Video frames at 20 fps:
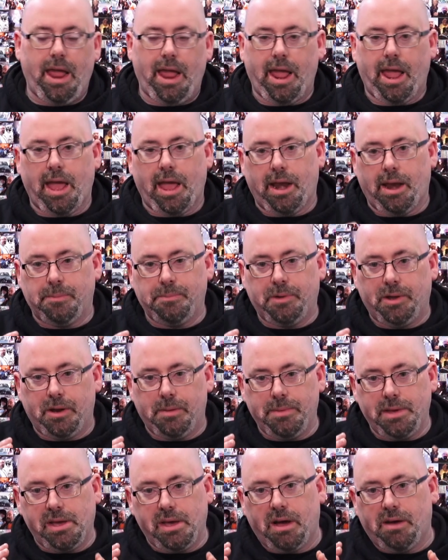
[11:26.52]
And I'm going
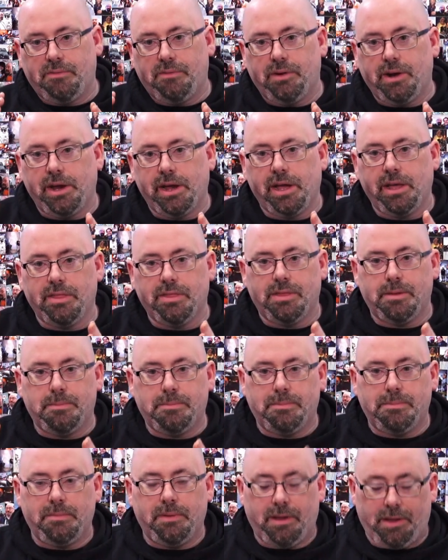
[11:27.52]
to be covering
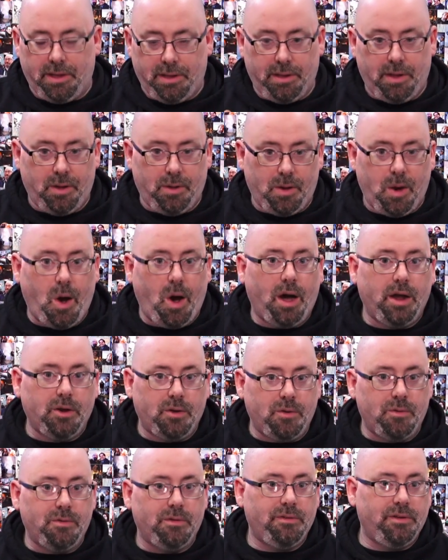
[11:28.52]
the
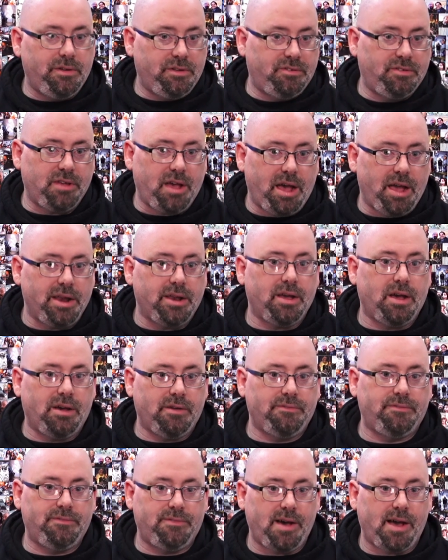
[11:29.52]
auto side
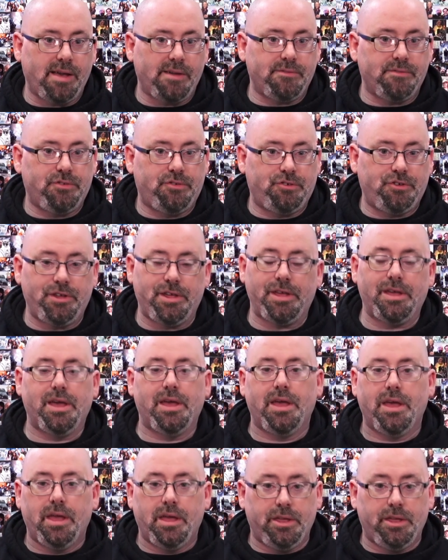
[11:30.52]
of 5G.